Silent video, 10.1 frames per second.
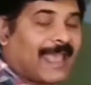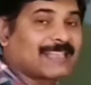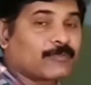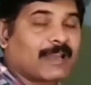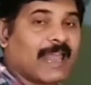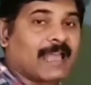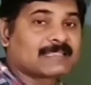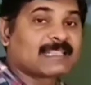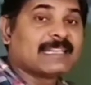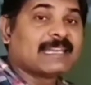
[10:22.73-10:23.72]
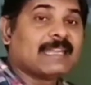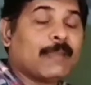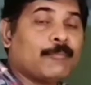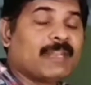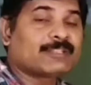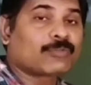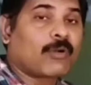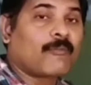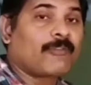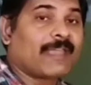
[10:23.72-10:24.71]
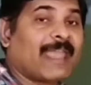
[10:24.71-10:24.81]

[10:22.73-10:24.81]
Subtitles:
as well as debris of